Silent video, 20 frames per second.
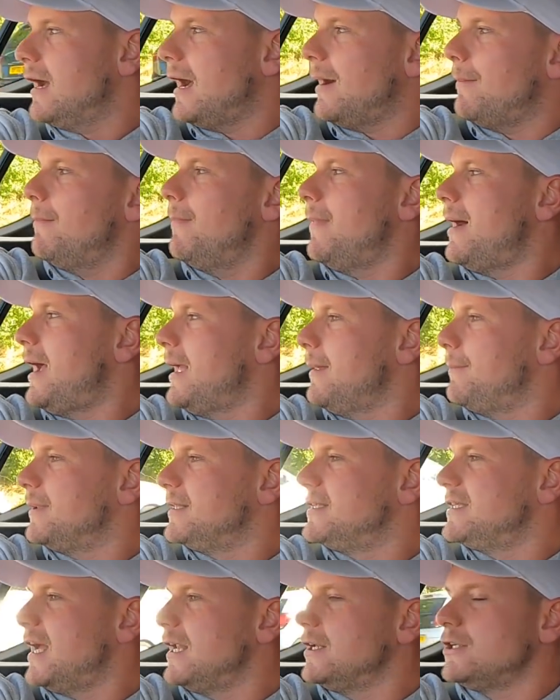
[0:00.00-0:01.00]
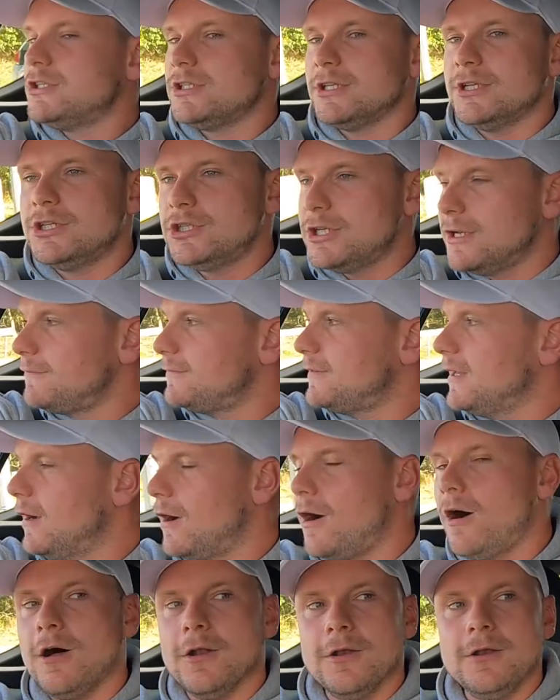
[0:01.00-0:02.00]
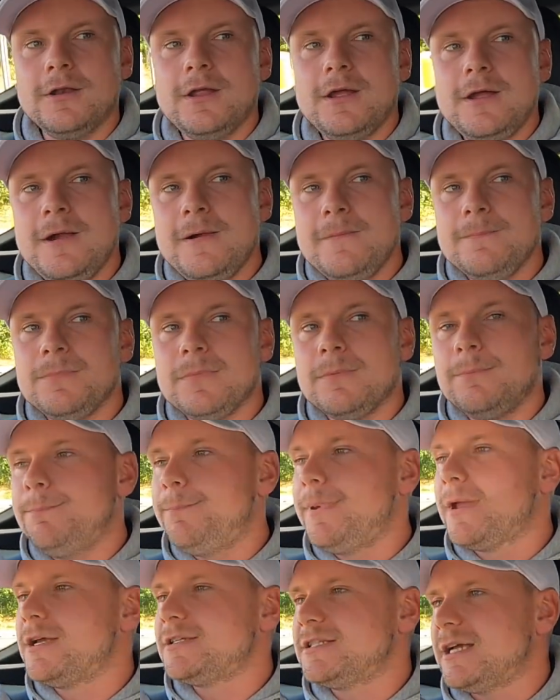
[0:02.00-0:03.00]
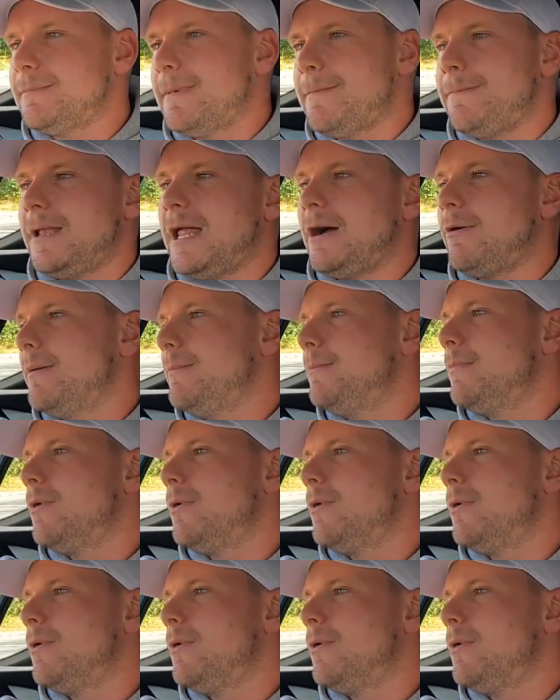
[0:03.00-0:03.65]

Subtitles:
I might potentially shift it on, because I'd be ploughing